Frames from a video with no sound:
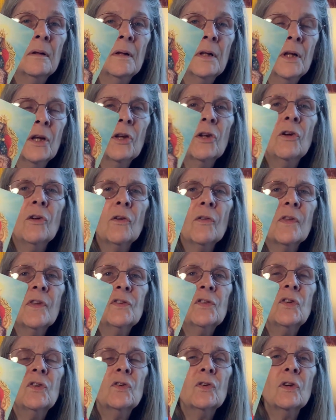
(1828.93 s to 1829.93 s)
You know, this
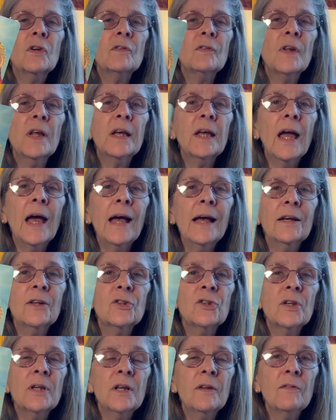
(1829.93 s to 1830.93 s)
is sort of like
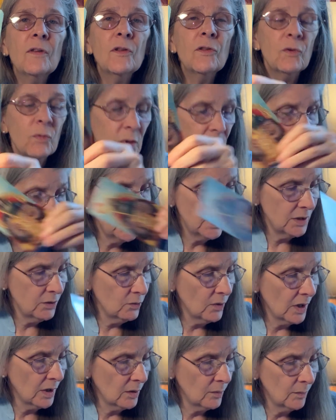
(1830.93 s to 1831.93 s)
action in the 3D
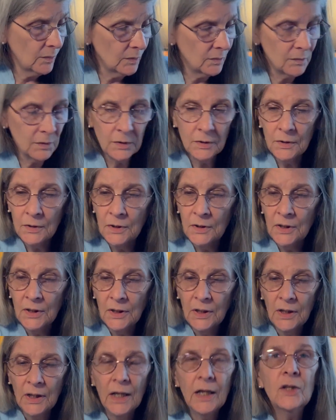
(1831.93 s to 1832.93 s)
realm,
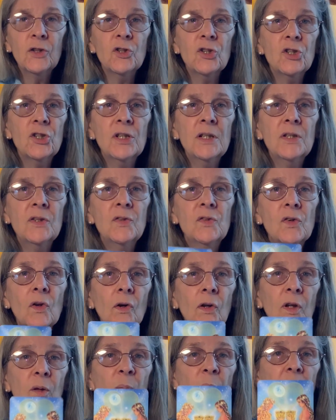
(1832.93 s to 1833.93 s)
and she's
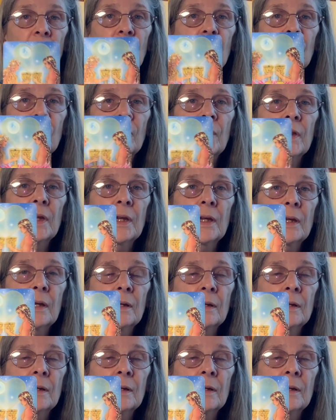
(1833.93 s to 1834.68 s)
all about the